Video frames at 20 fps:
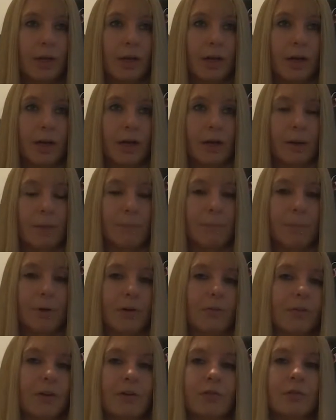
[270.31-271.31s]

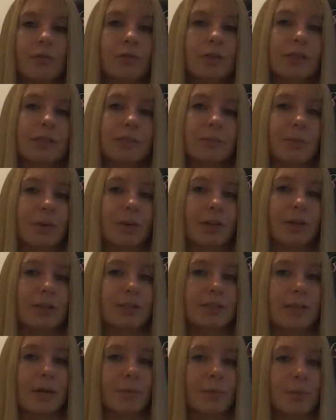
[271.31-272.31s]
but never really spoken in
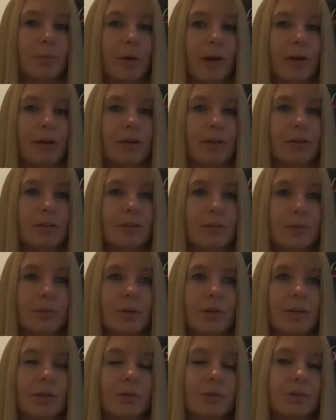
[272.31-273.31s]
depth about it because
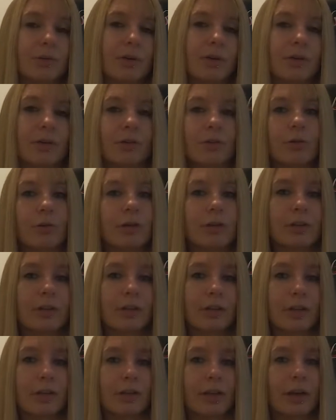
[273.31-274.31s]
when he was going through
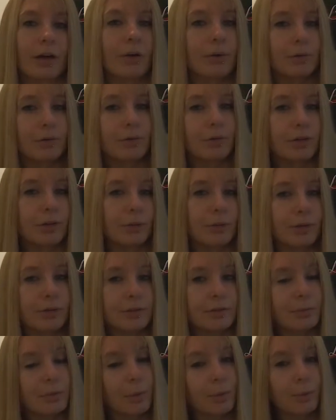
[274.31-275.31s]
anything like that, I was really quite
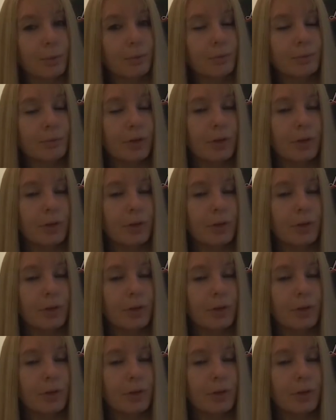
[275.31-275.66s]
small.